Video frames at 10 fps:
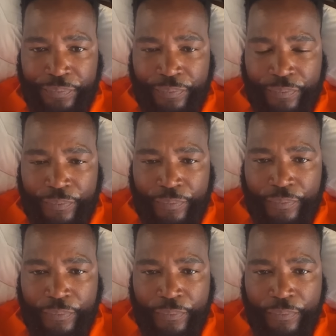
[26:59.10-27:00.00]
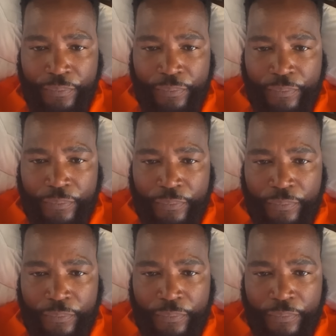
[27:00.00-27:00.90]

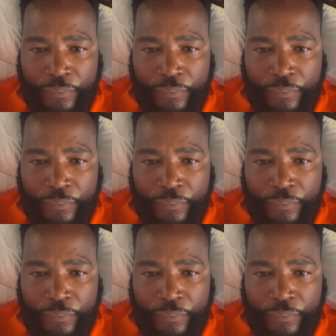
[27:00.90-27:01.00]
[no speech]